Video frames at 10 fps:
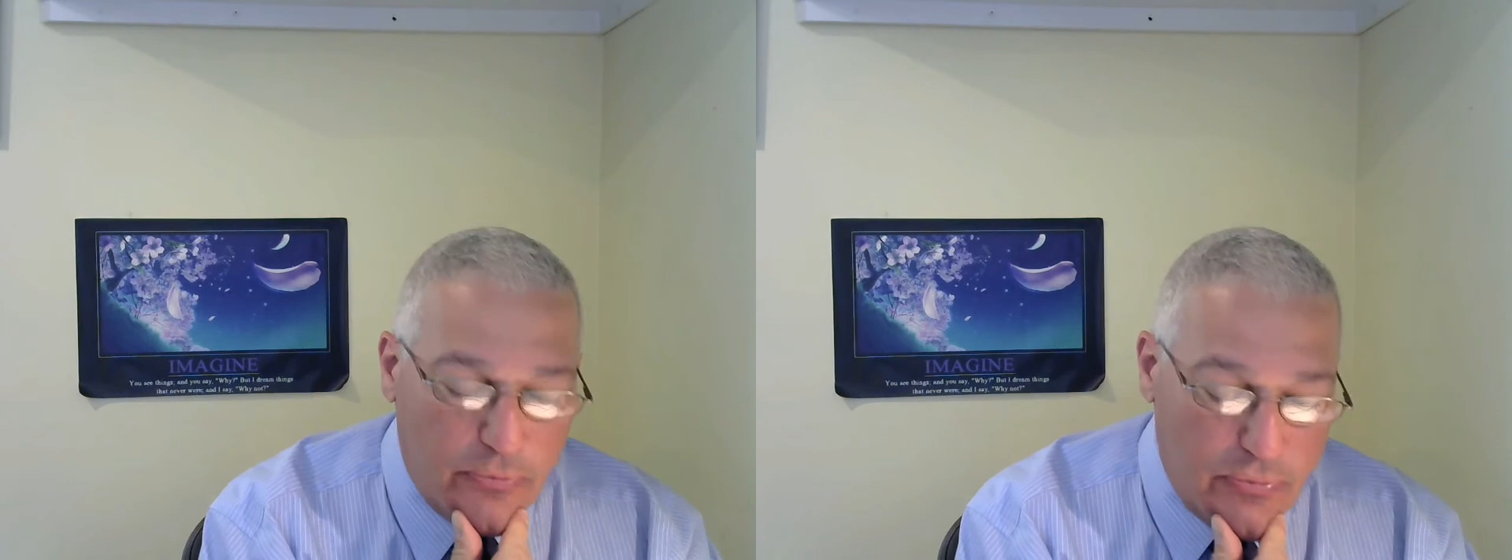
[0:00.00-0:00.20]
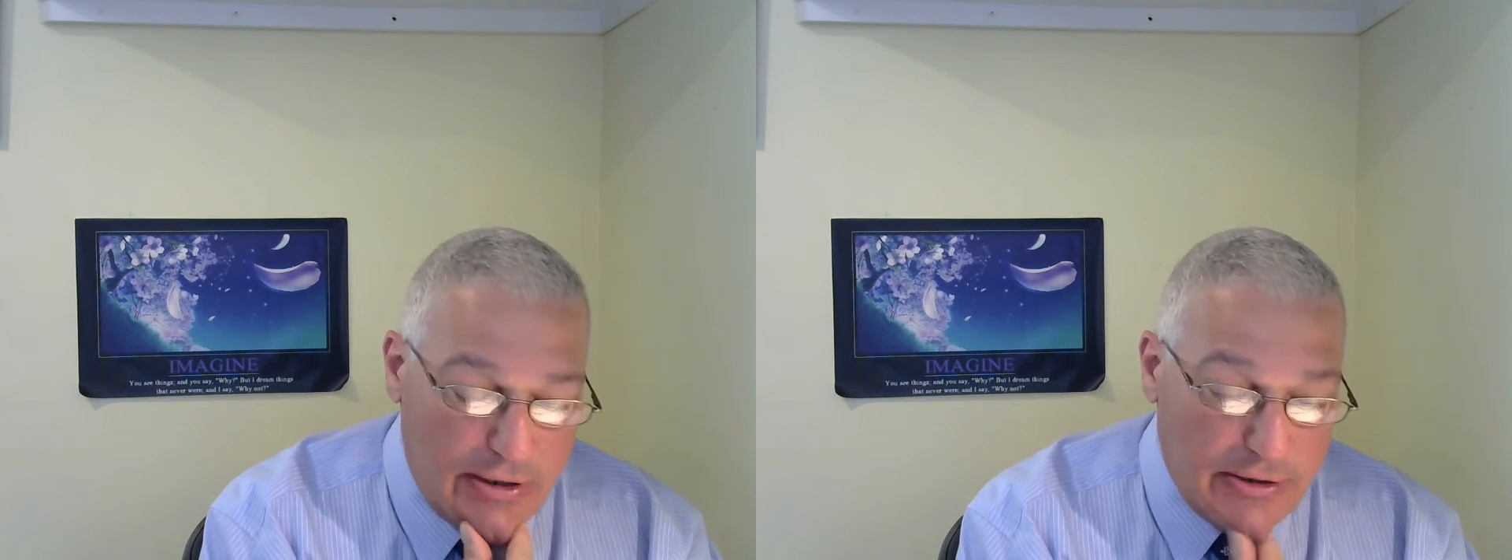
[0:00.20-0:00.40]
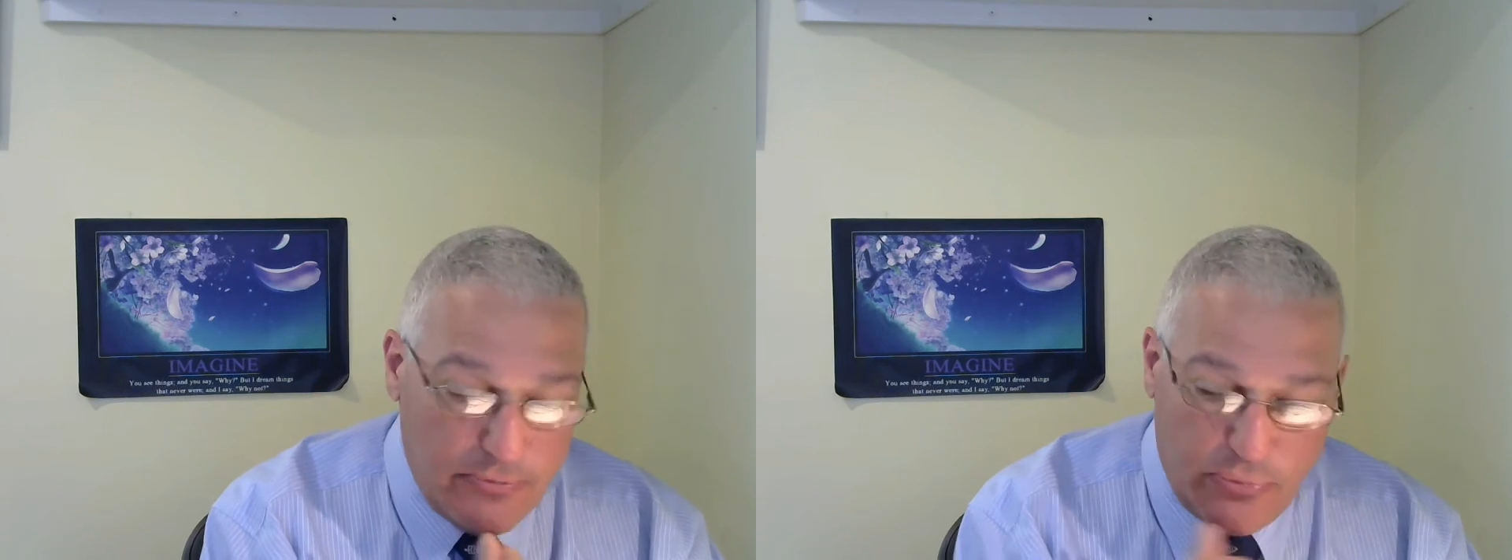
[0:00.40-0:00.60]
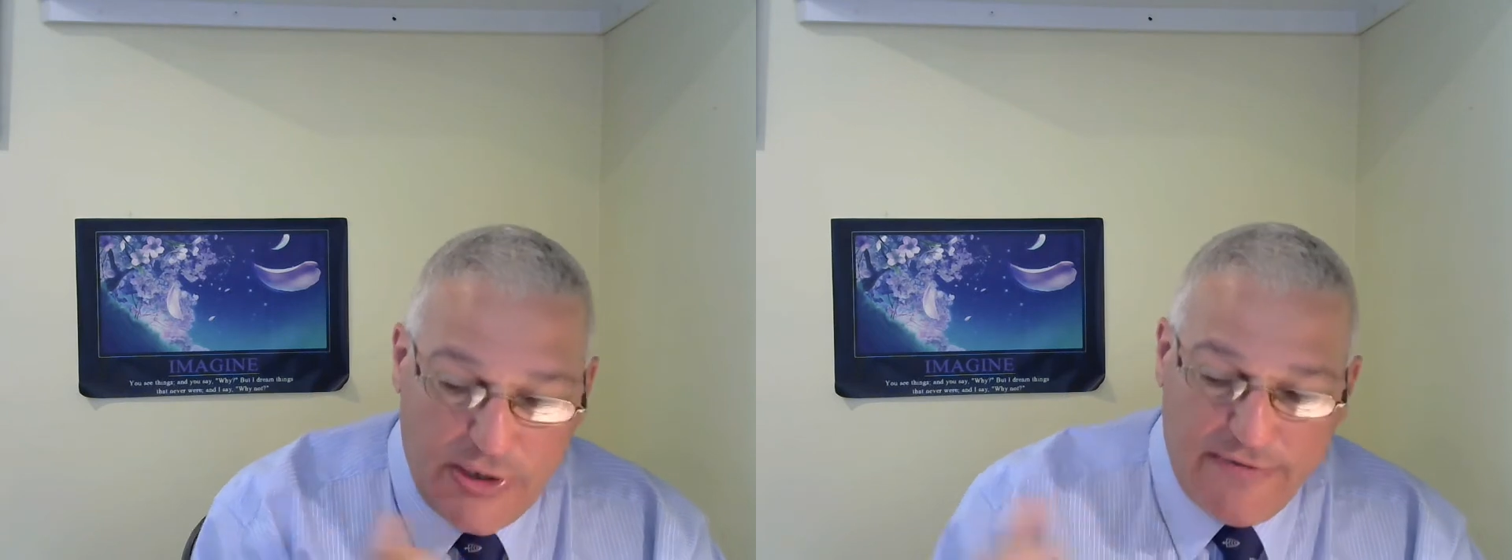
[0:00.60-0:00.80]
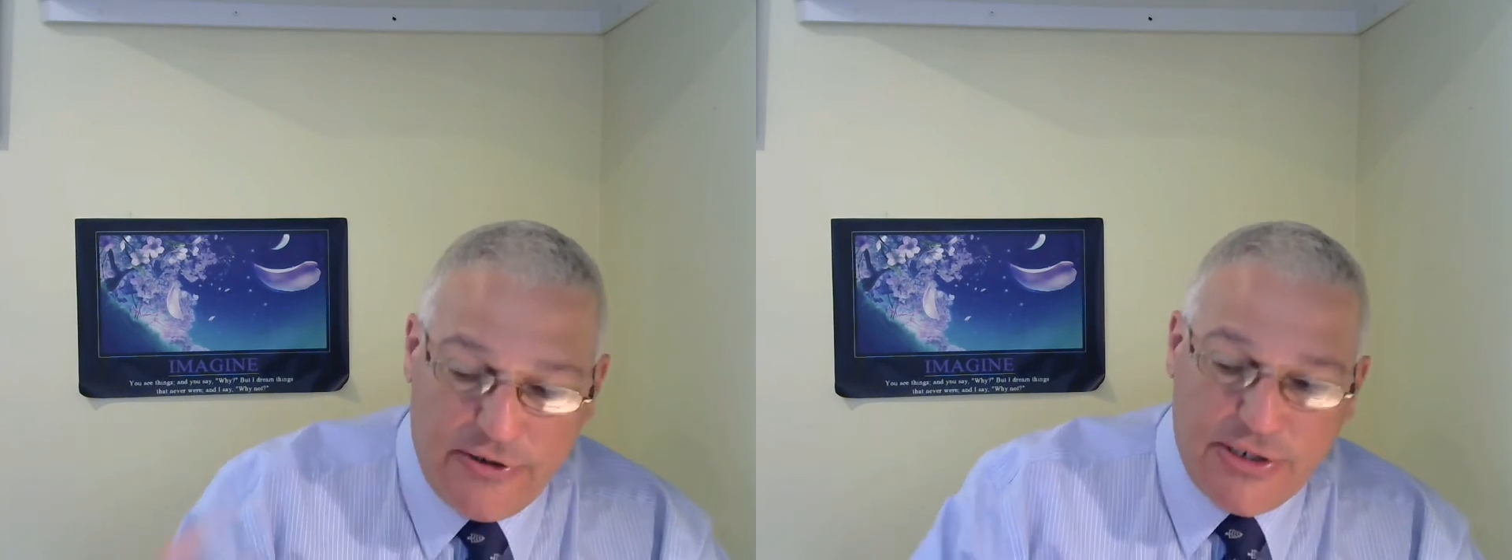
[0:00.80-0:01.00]
in
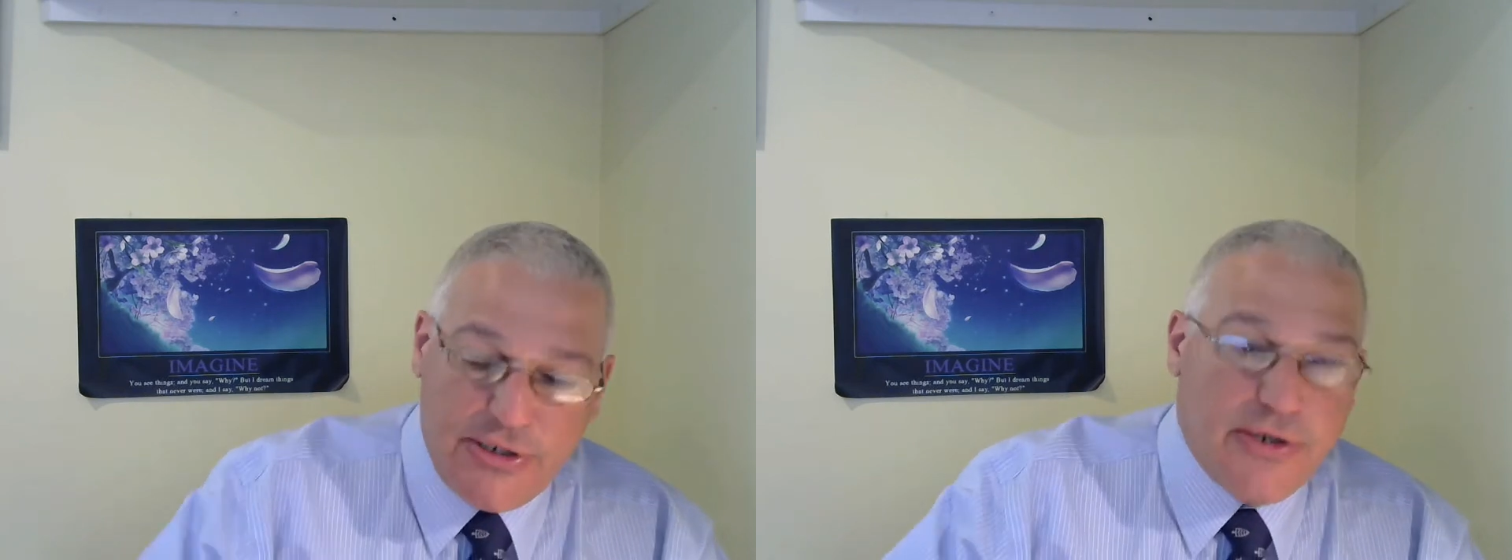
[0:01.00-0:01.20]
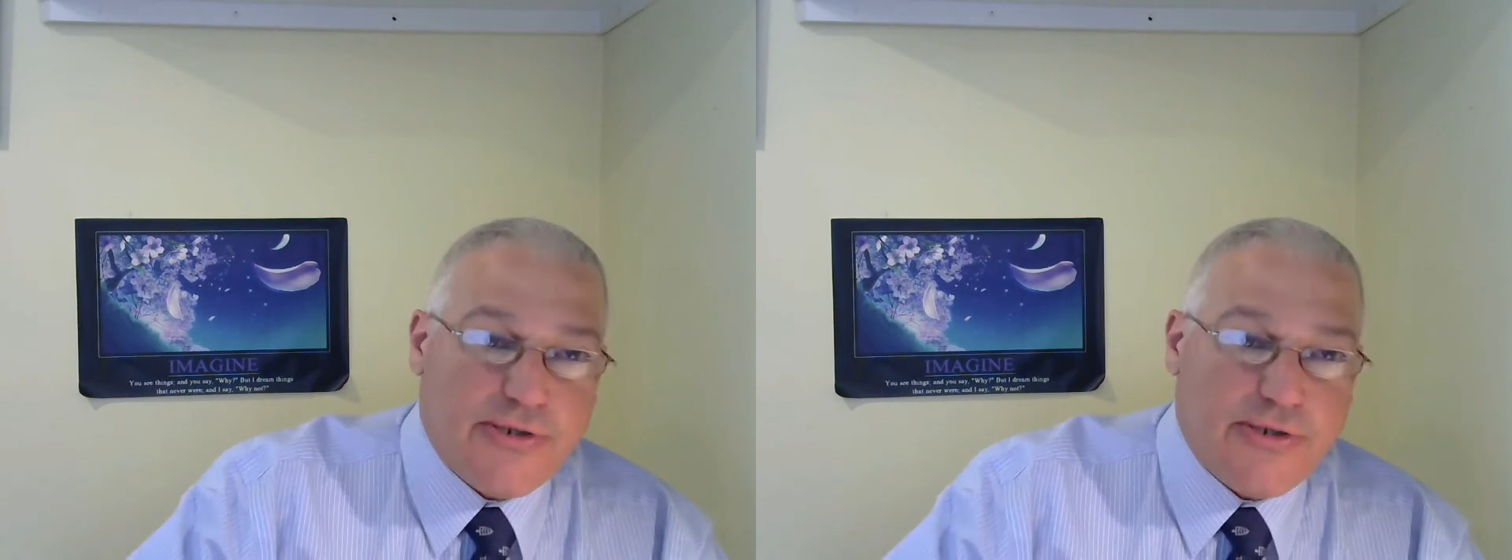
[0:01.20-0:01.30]
previous years,